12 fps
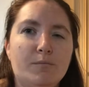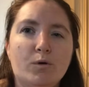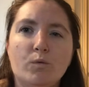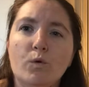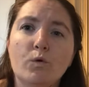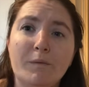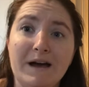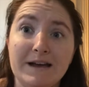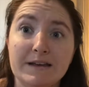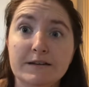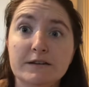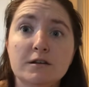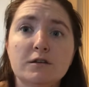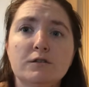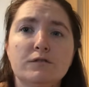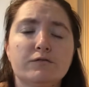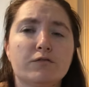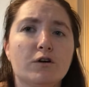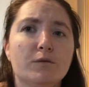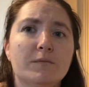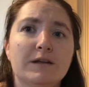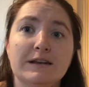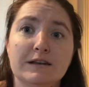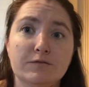wool bag from
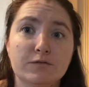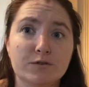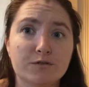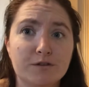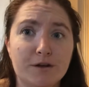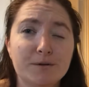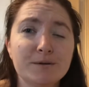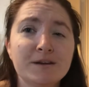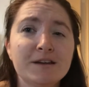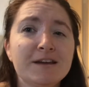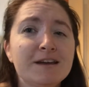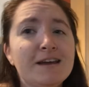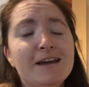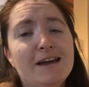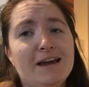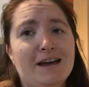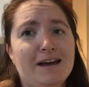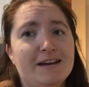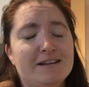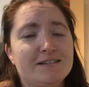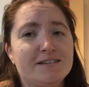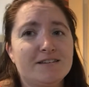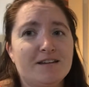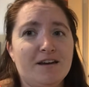Lynns too,
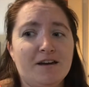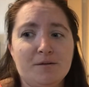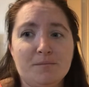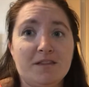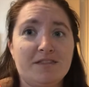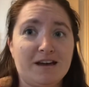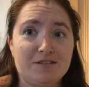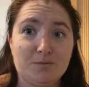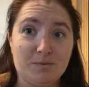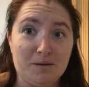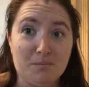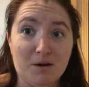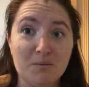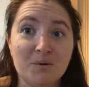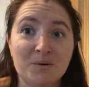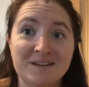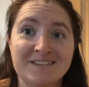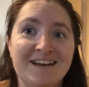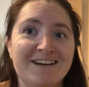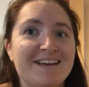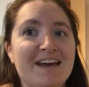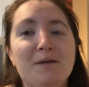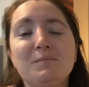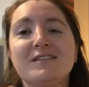and that's where my wool is now
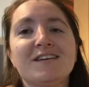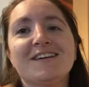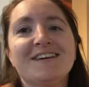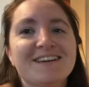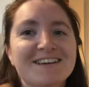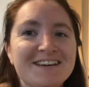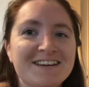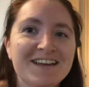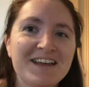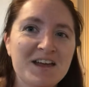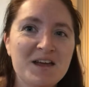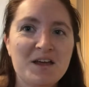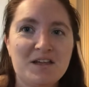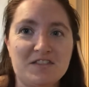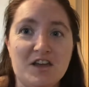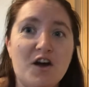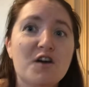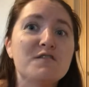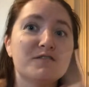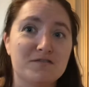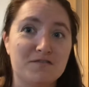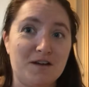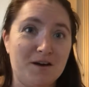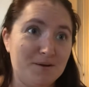kept. The
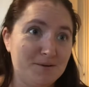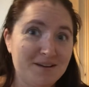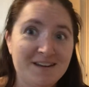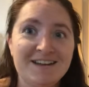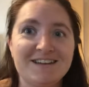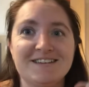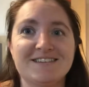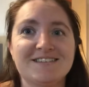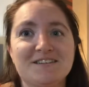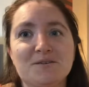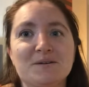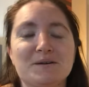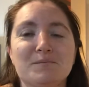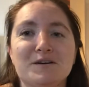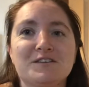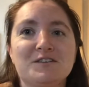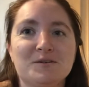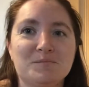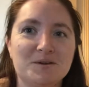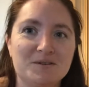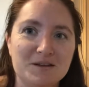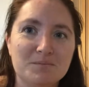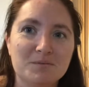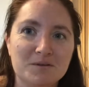overflow is still in my cube
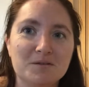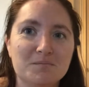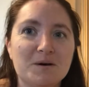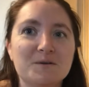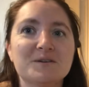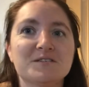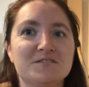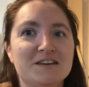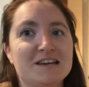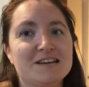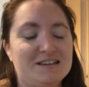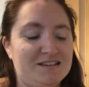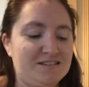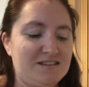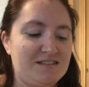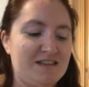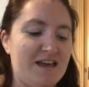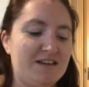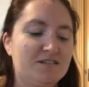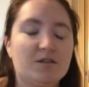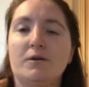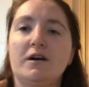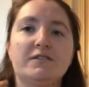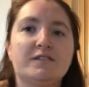unit, but the bulk of it is in there. So
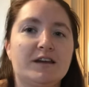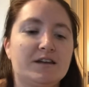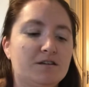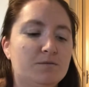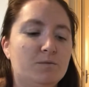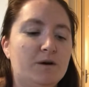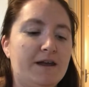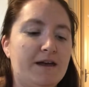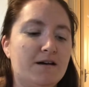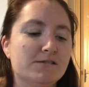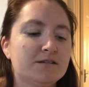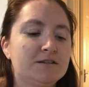I've taken one out,